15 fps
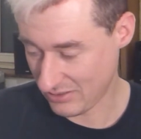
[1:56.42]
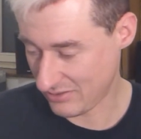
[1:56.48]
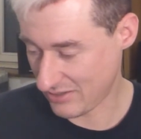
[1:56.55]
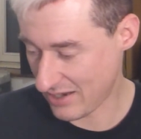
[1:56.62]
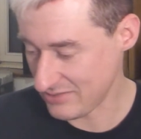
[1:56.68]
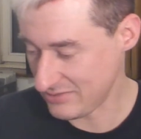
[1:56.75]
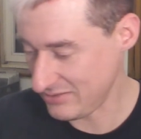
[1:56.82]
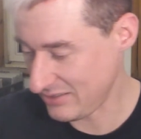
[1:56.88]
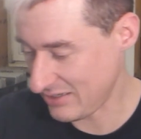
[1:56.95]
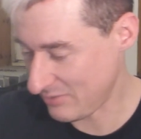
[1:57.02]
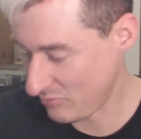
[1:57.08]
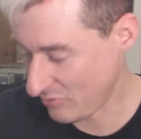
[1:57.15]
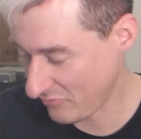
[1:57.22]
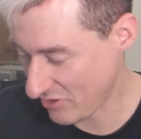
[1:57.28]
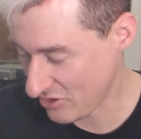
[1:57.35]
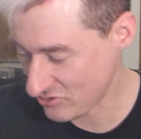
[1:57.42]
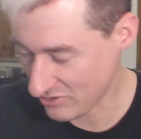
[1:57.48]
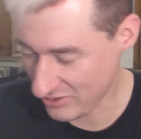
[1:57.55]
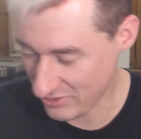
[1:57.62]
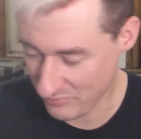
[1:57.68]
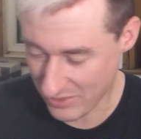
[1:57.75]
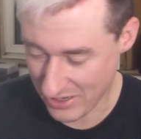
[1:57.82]
nicely and
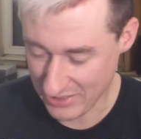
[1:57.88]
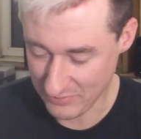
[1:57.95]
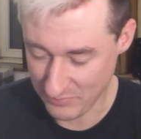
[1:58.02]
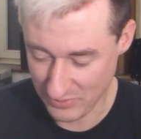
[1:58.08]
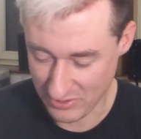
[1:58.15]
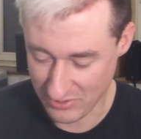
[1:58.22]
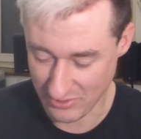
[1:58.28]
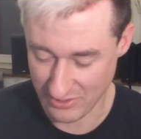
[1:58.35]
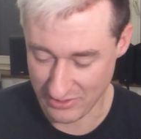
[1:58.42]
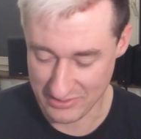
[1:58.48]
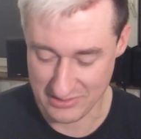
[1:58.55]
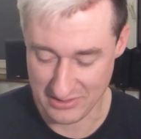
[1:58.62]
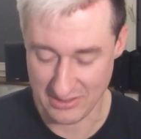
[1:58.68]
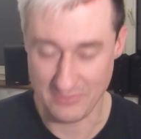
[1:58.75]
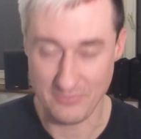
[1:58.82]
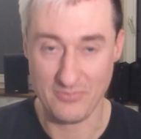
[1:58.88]
professionally packed, because